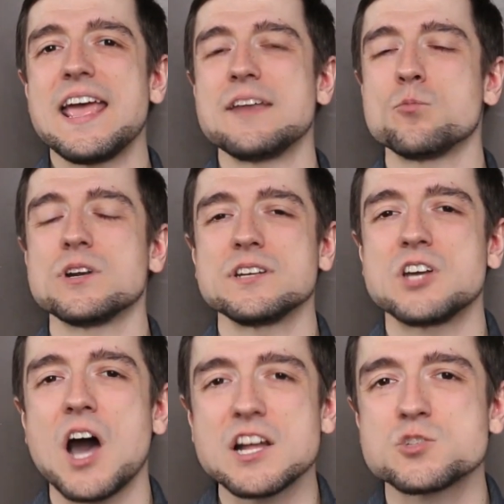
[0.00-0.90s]
and
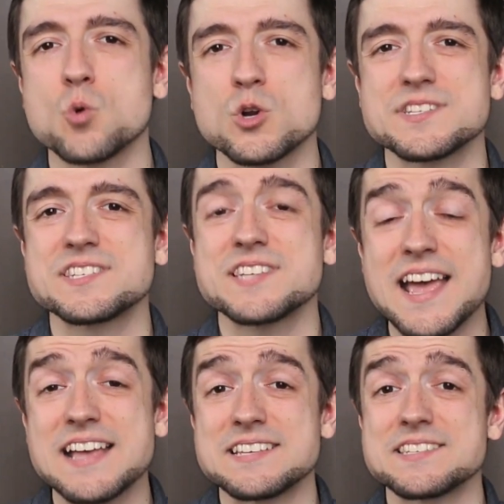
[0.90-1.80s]
what God's word
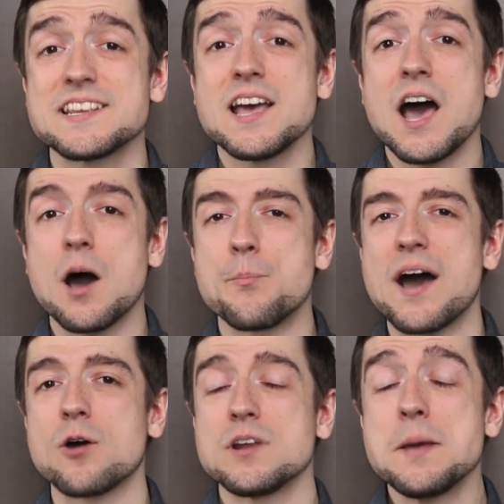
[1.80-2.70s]
says
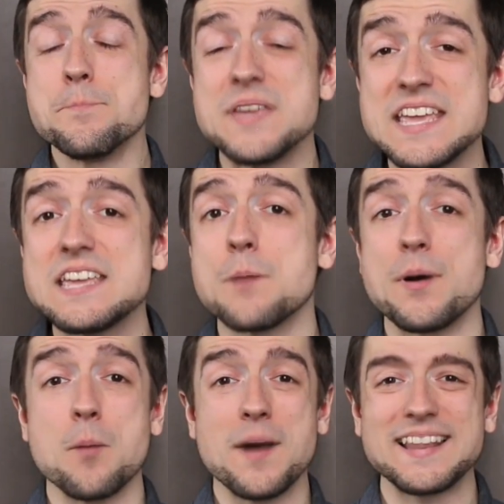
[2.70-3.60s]
about me,
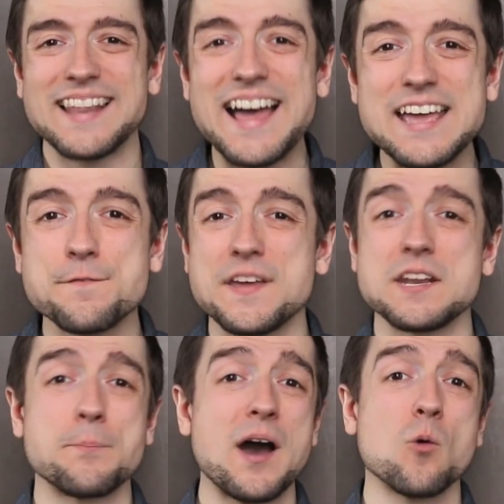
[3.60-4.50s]
about my life,
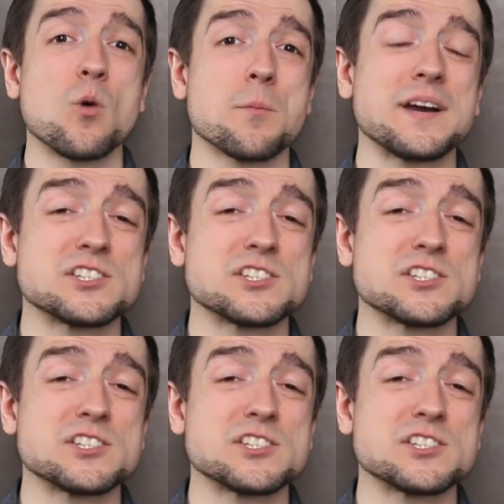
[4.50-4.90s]
and about where my